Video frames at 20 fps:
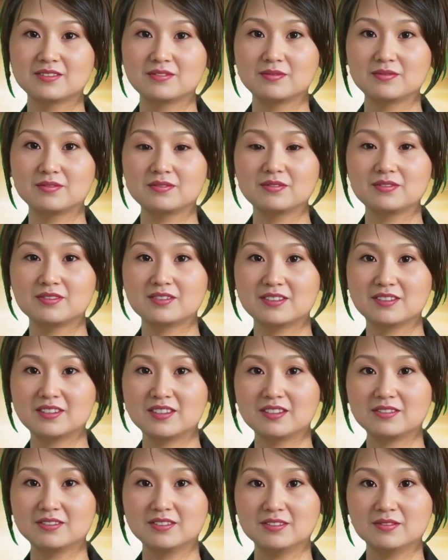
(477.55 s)
to the Korean
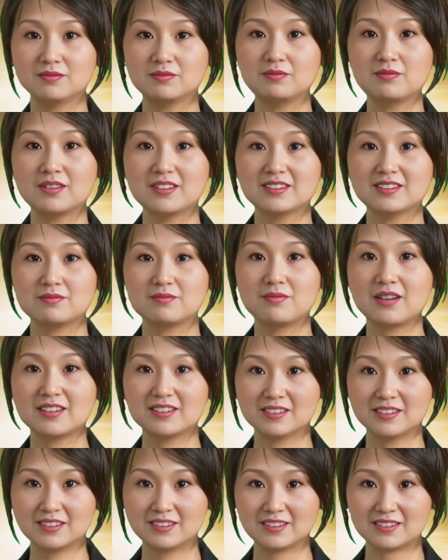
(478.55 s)
Central News
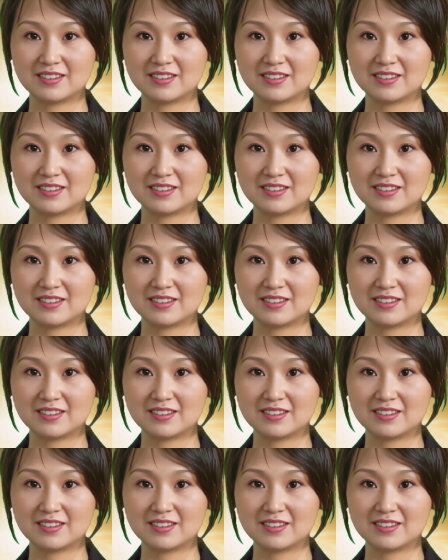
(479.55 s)
Agency,